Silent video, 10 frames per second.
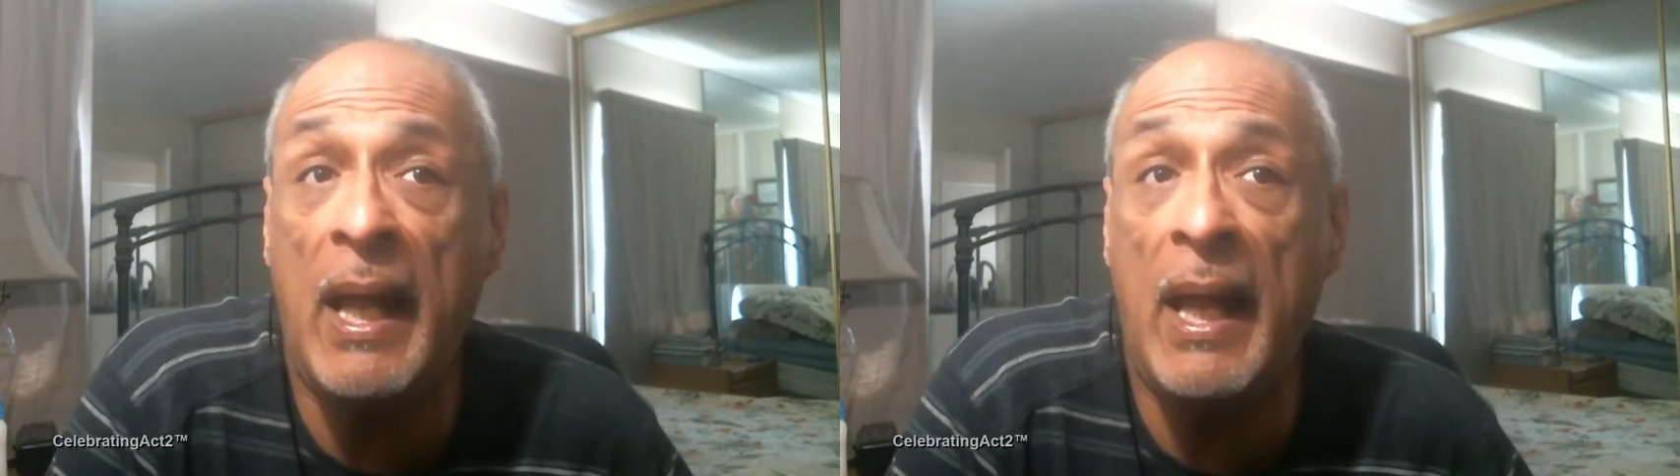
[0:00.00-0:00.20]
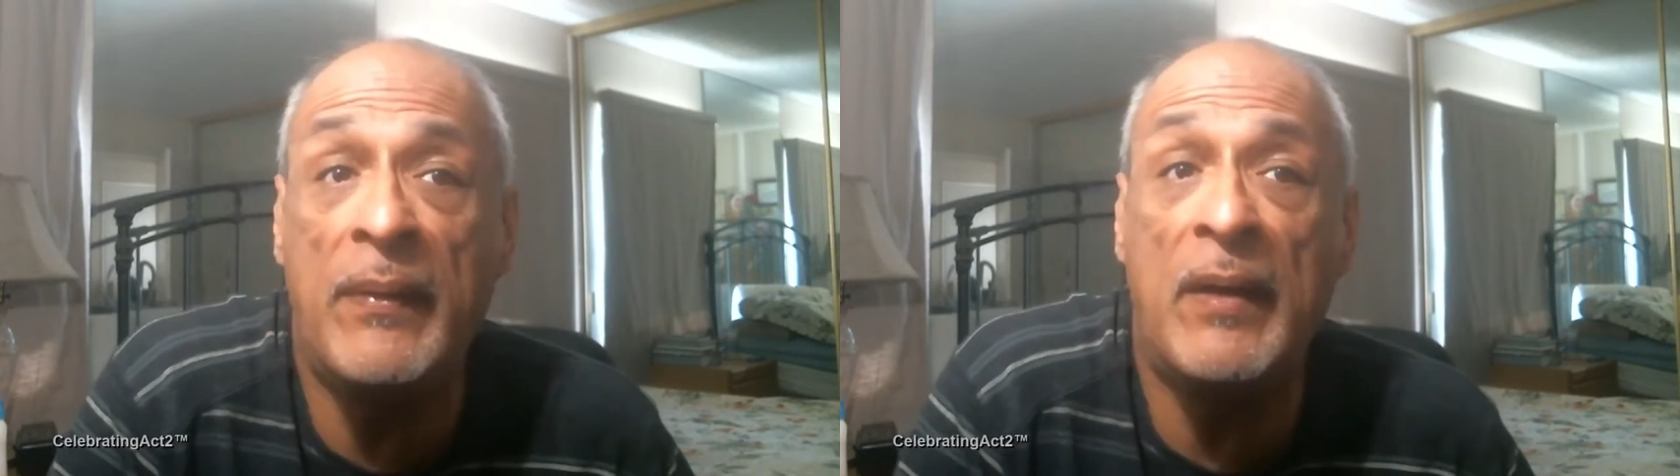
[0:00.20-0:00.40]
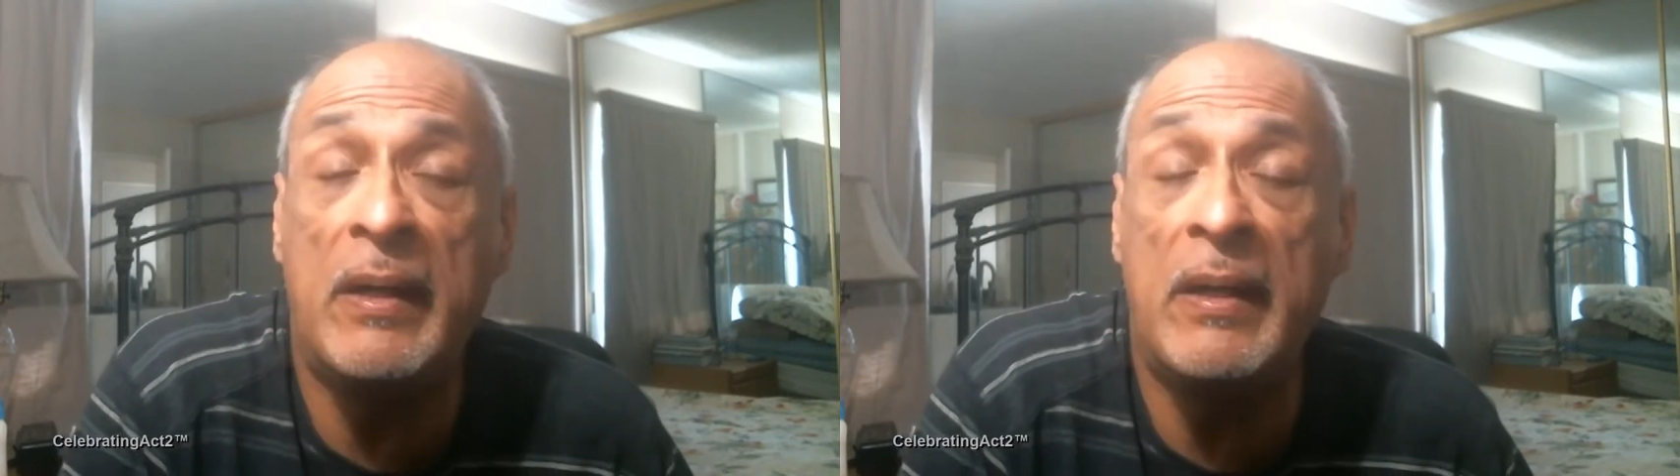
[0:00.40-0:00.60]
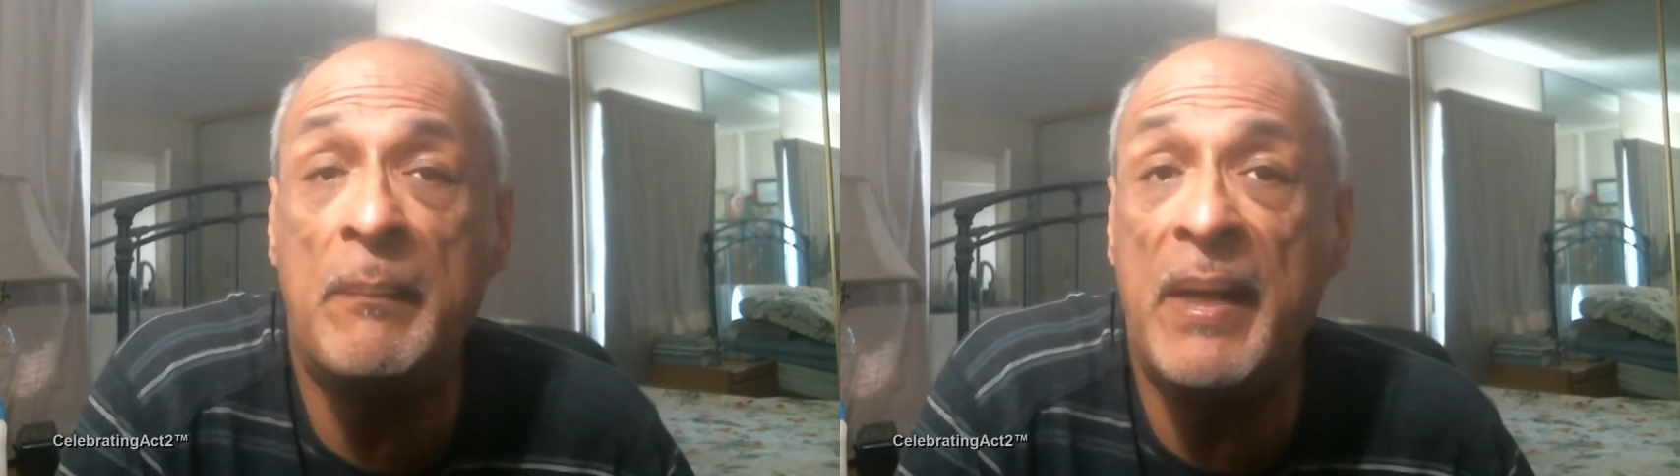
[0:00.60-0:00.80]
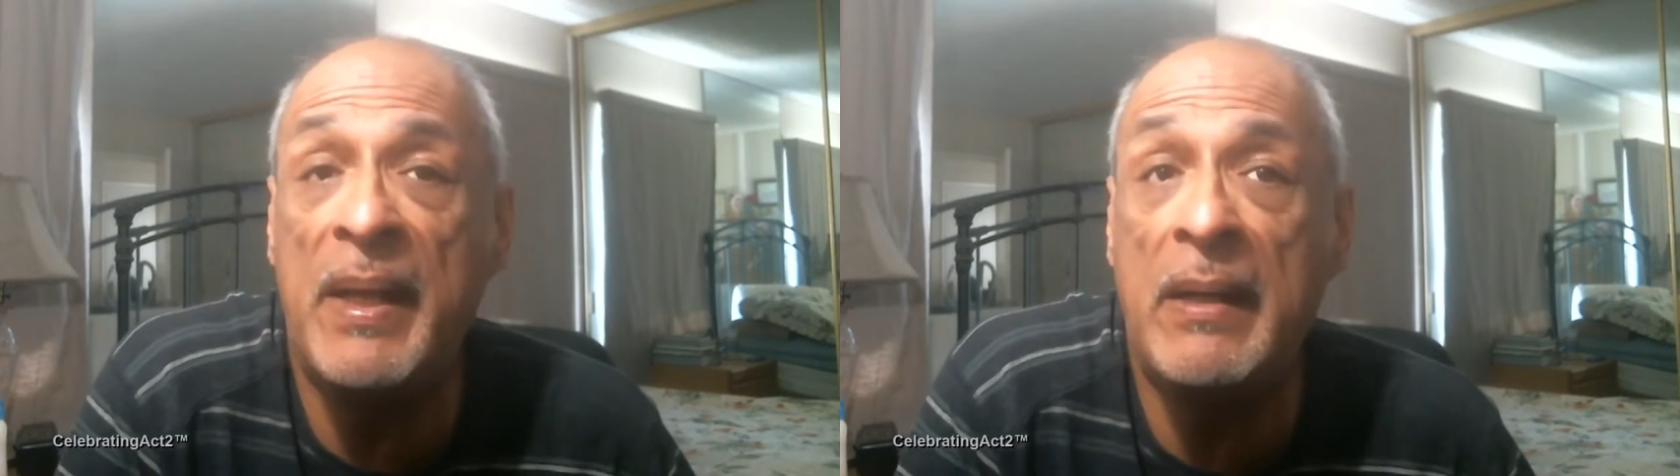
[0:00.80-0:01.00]
and they're going to
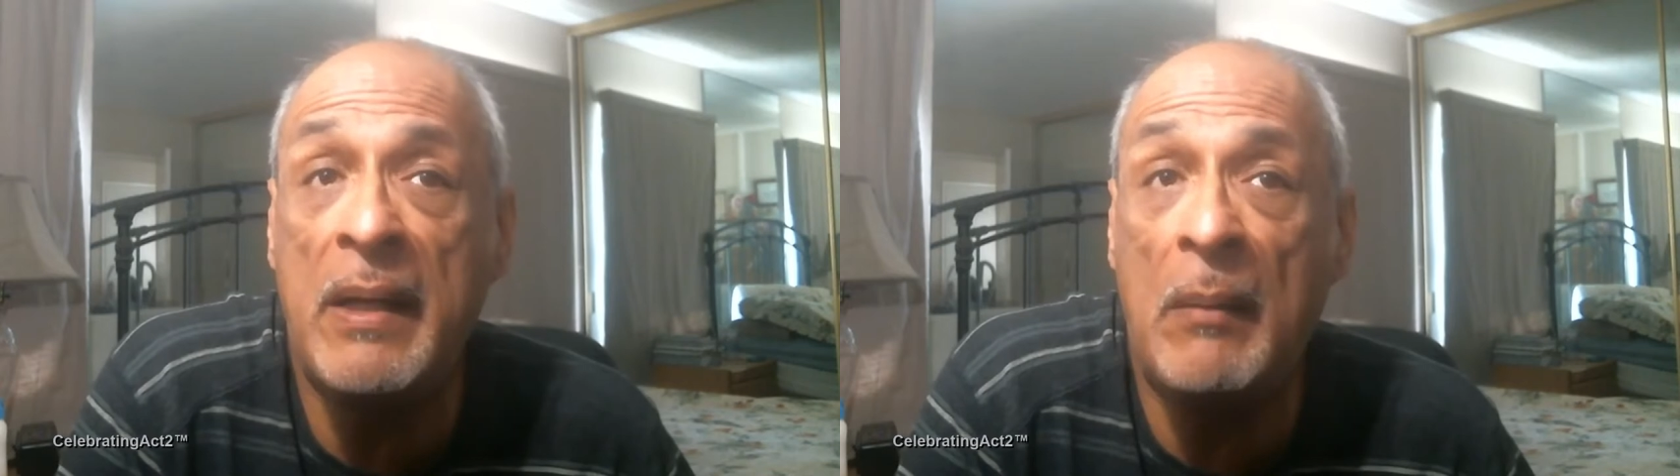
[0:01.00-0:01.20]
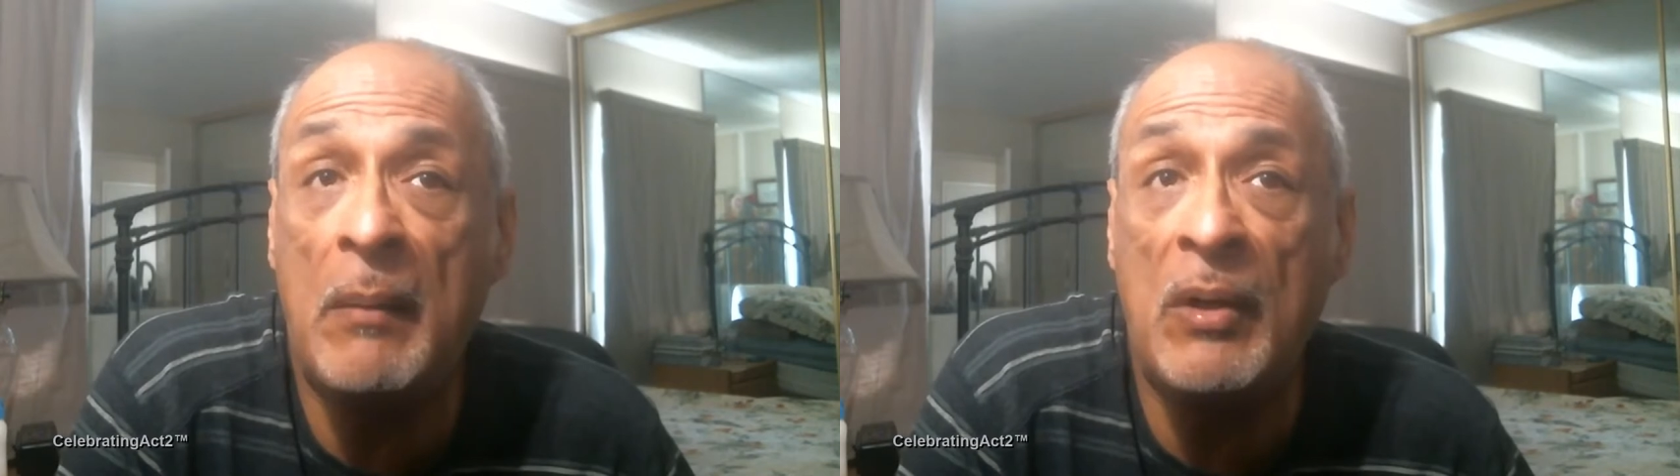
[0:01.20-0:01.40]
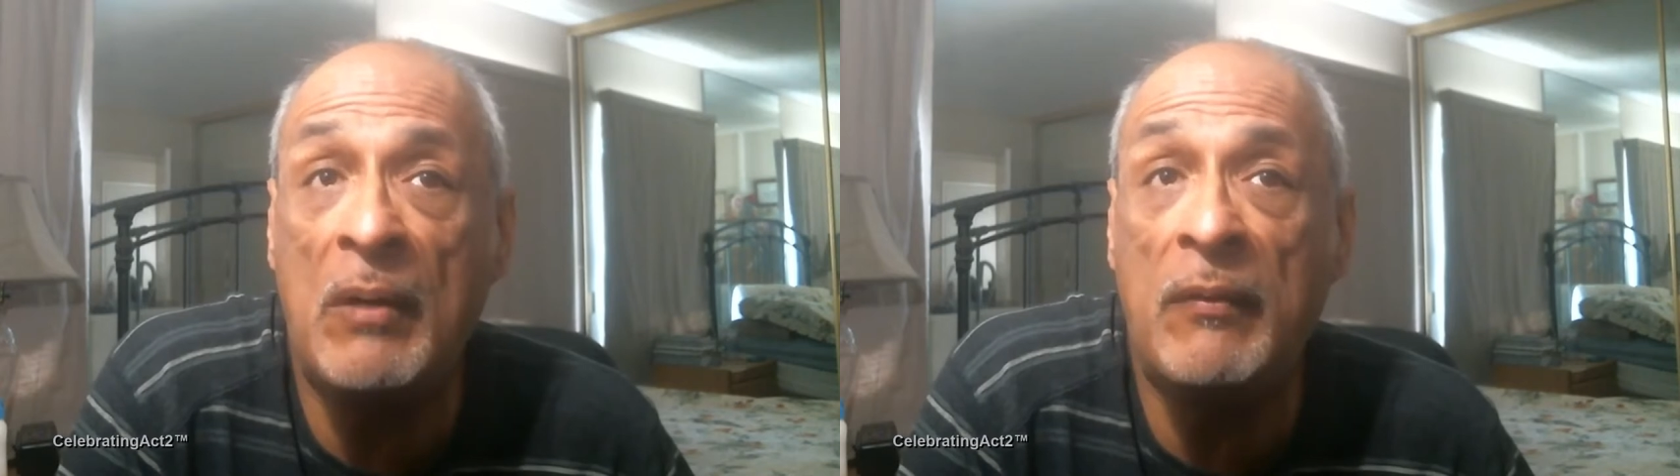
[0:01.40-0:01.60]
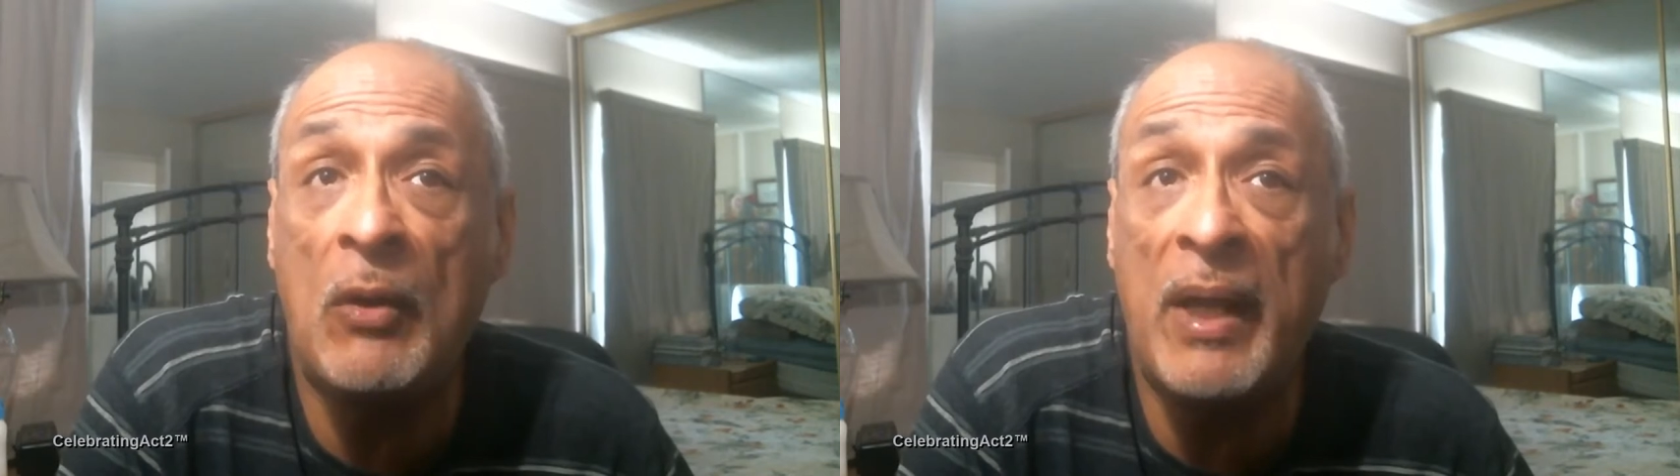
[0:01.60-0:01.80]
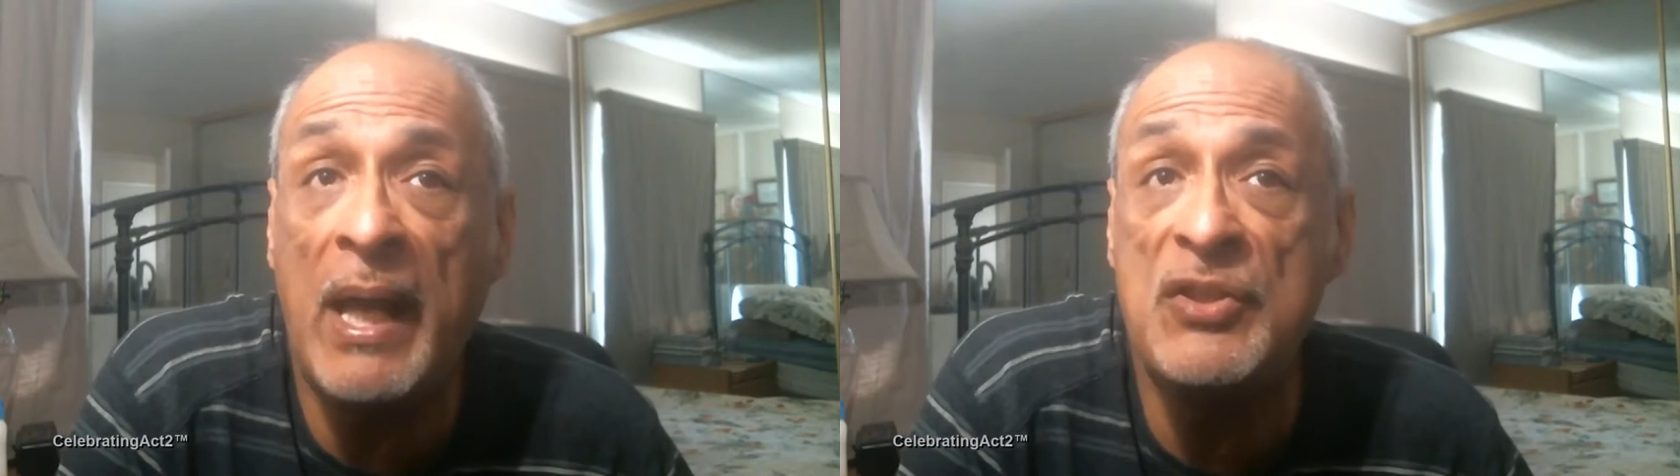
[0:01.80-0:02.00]
be at a number of
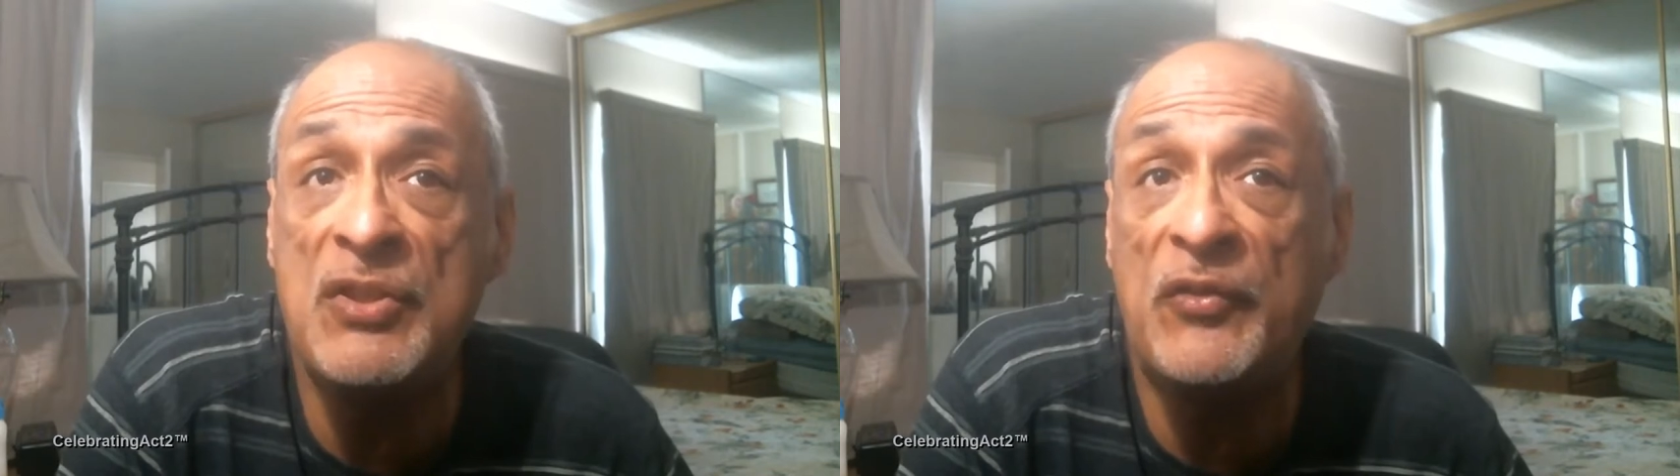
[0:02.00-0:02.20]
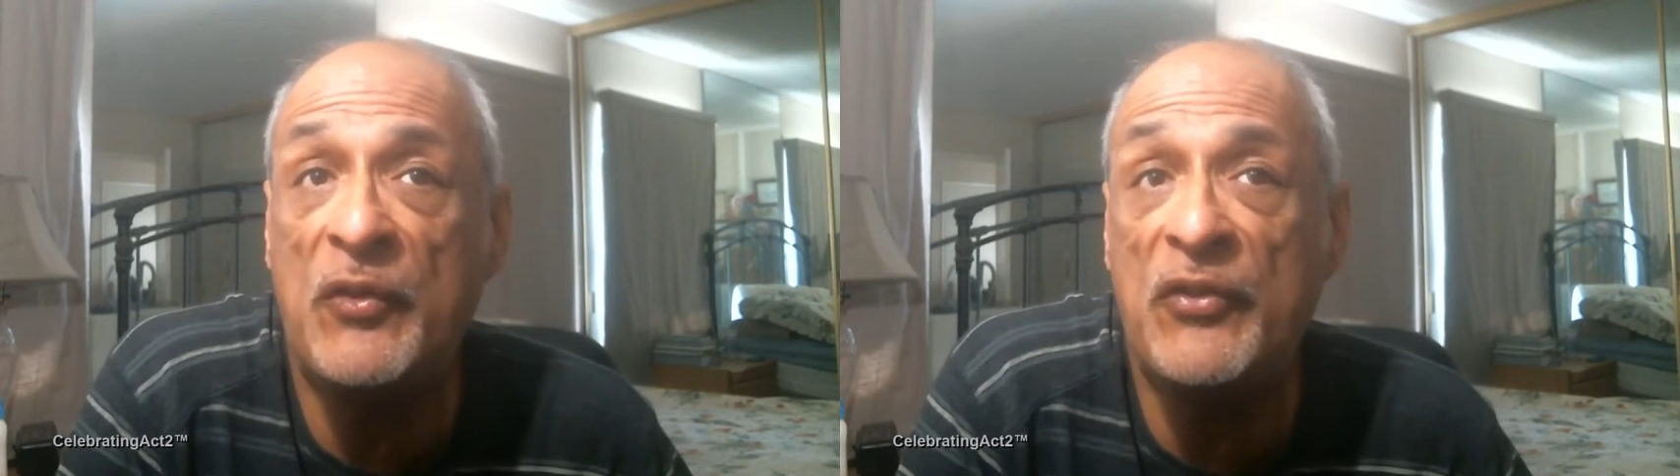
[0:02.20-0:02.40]
locations for